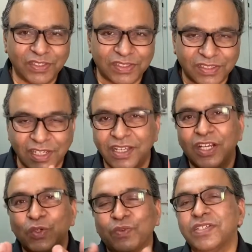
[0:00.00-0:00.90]
turn
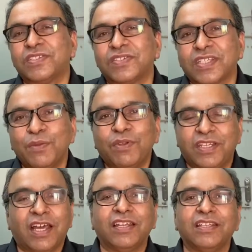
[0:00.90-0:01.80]
and twists can be
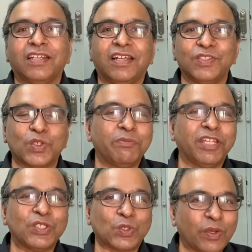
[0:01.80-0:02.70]
done and so
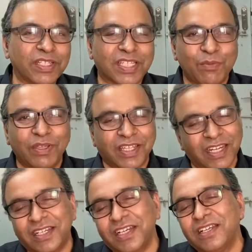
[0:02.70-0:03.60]
many stories can be
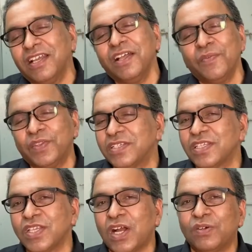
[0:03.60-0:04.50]
created. This
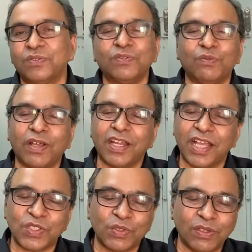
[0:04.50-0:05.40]
is how one
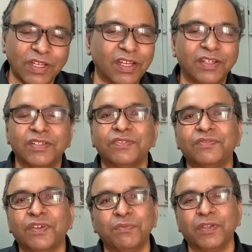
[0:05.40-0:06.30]
has to learn
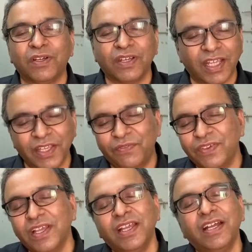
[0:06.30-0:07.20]
from your life
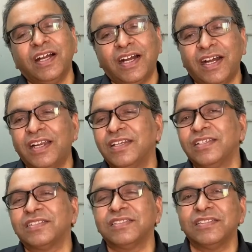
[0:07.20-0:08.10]
and
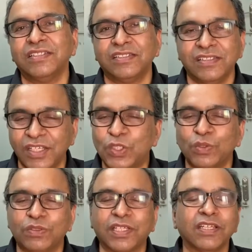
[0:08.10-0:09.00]
need
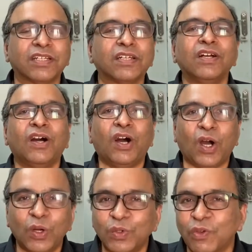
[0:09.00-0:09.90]
to think
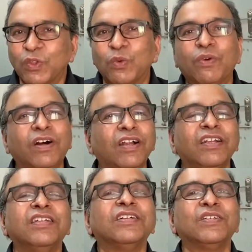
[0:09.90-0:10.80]
out of the
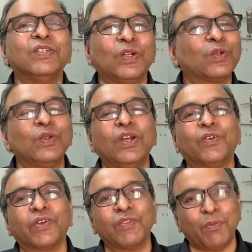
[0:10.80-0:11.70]
world, not only
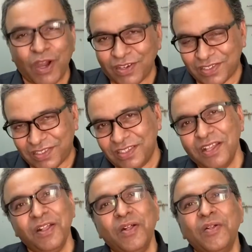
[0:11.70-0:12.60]
out of the box.
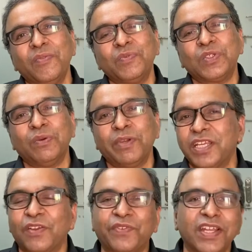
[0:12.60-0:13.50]
So my
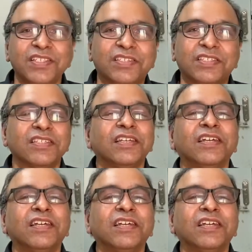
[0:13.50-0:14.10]
dear friends,